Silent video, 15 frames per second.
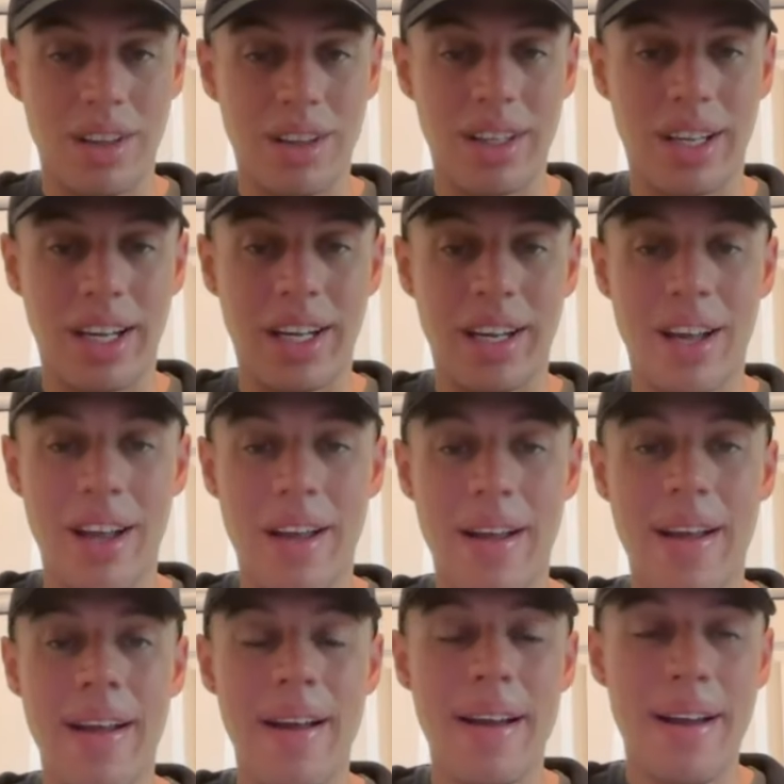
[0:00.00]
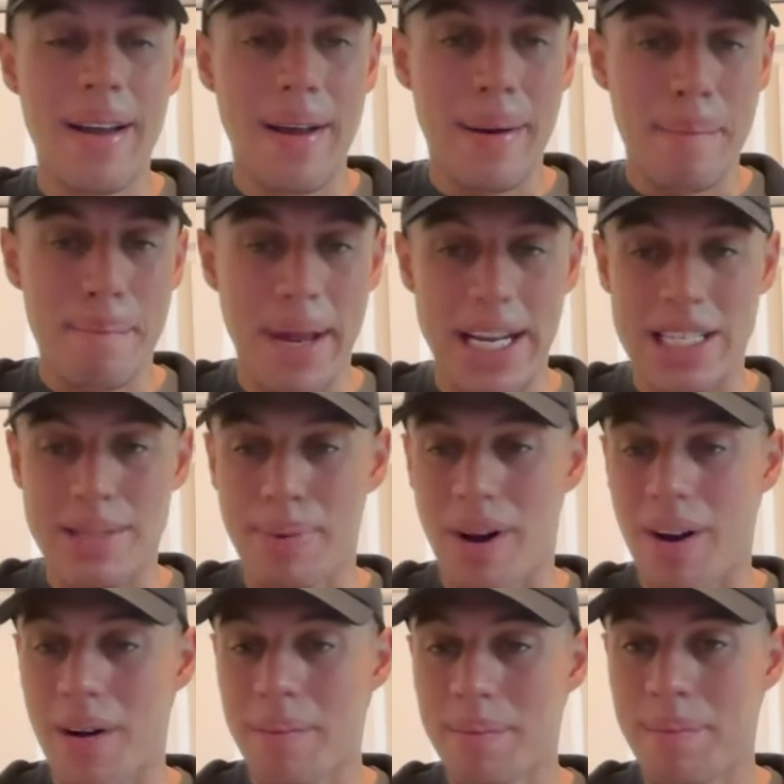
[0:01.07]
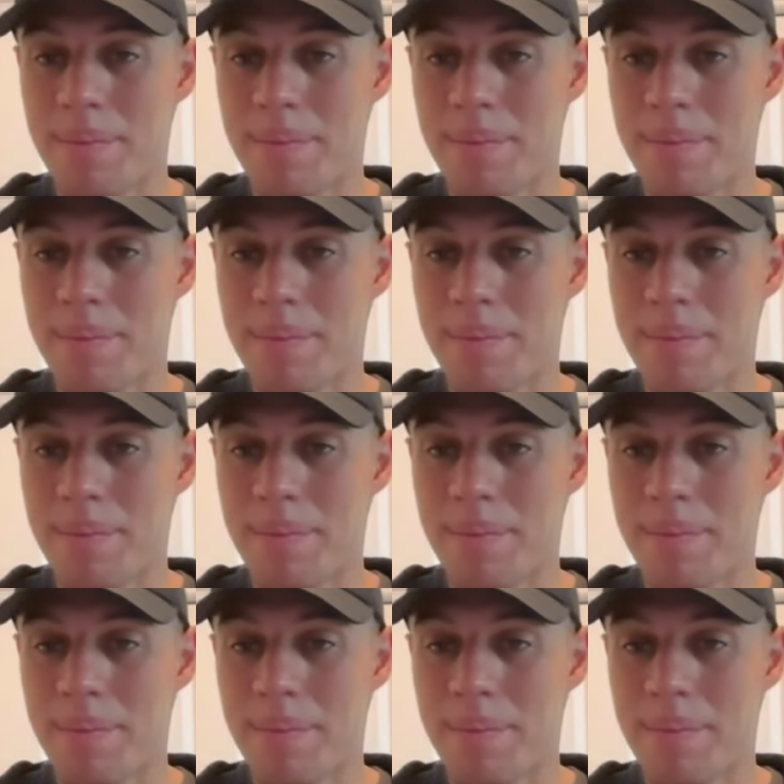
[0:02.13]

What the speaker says: League Baseball.